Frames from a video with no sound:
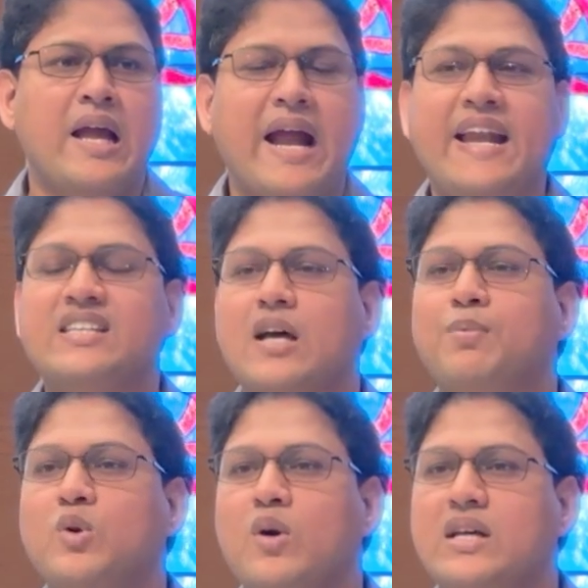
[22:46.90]
It is
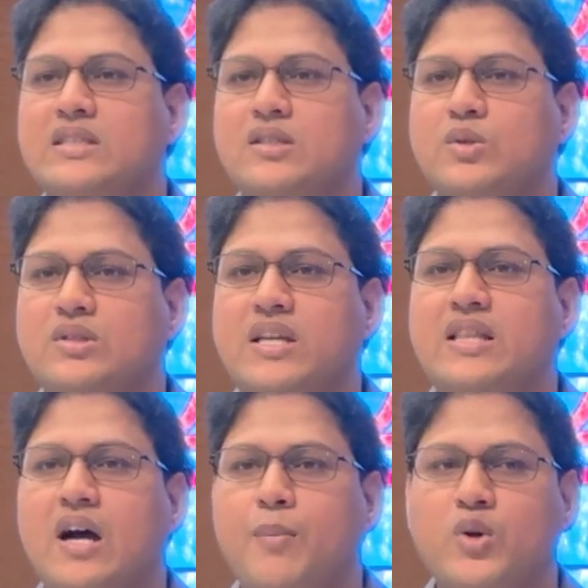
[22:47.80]
up to us to see
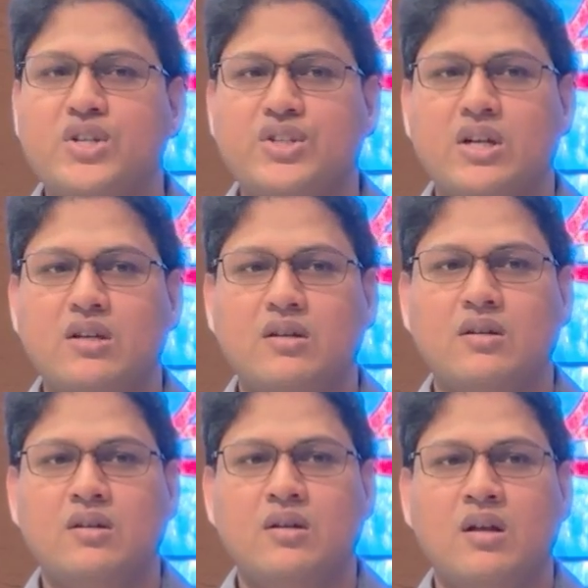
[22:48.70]
the opposition
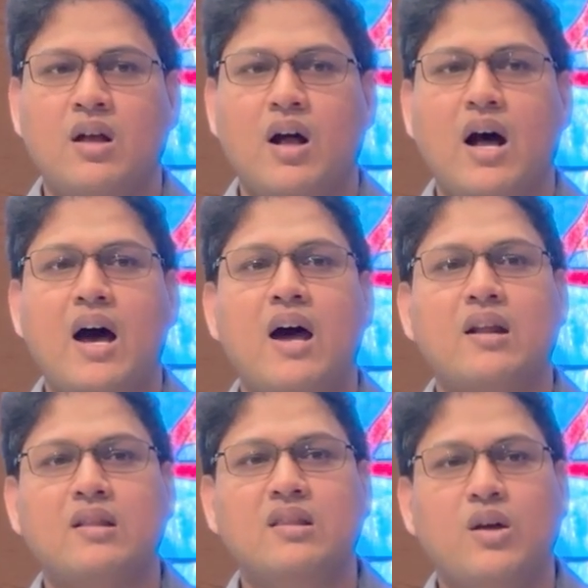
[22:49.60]

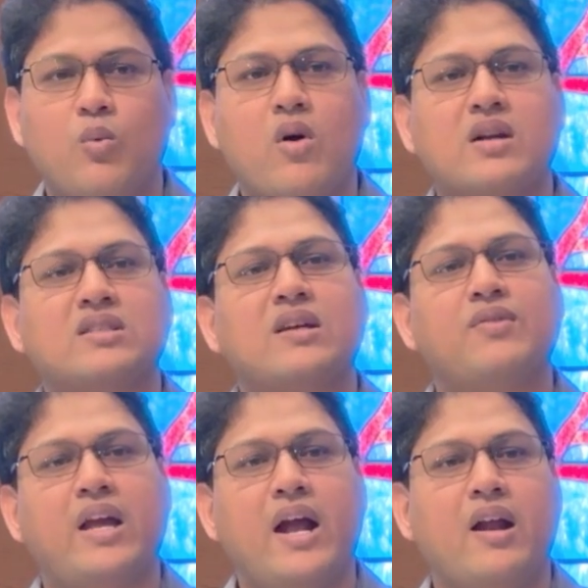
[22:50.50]
or the works of
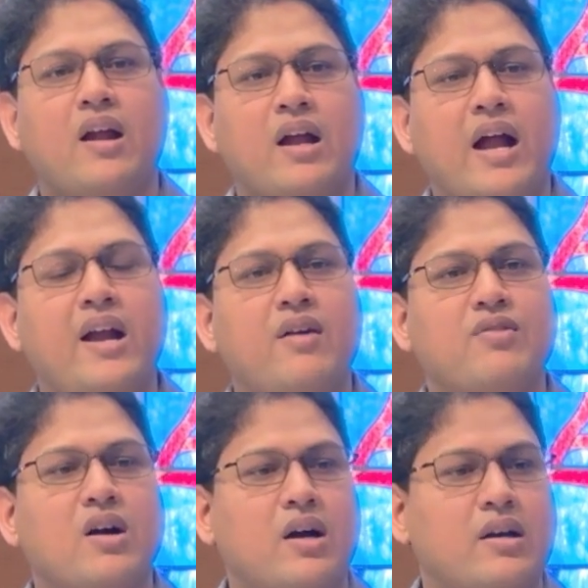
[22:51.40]
the hand
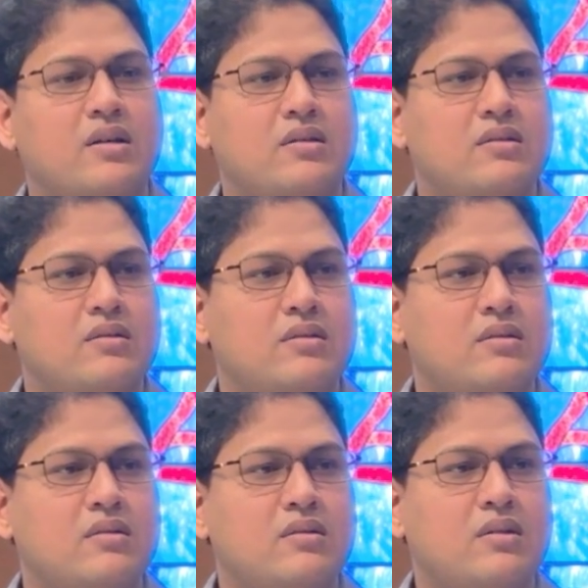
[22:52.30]
of God,
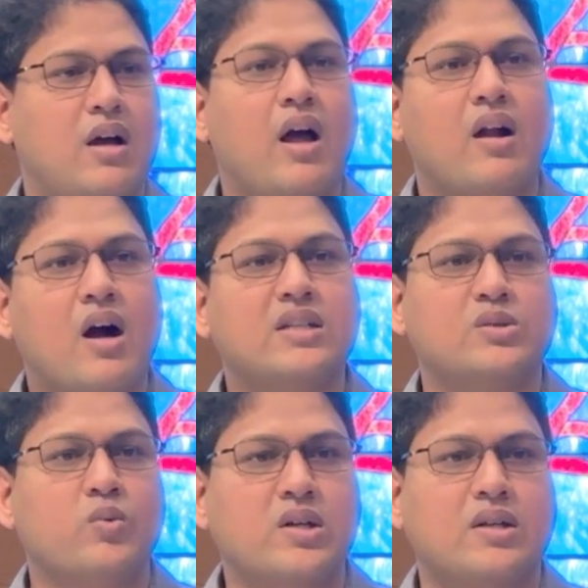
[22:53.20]
or
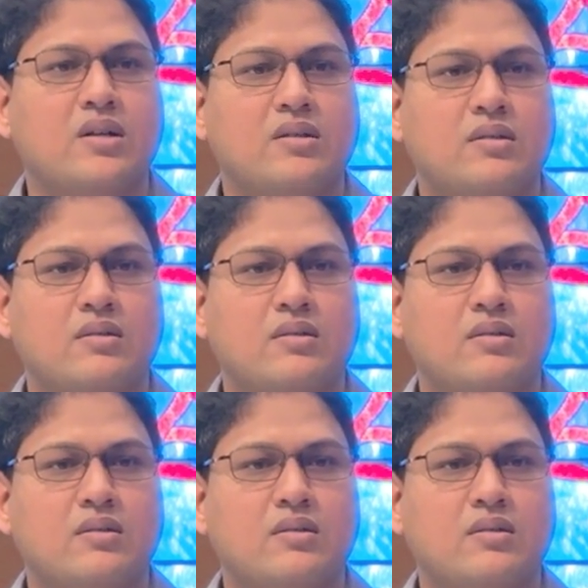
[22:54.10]
God's work.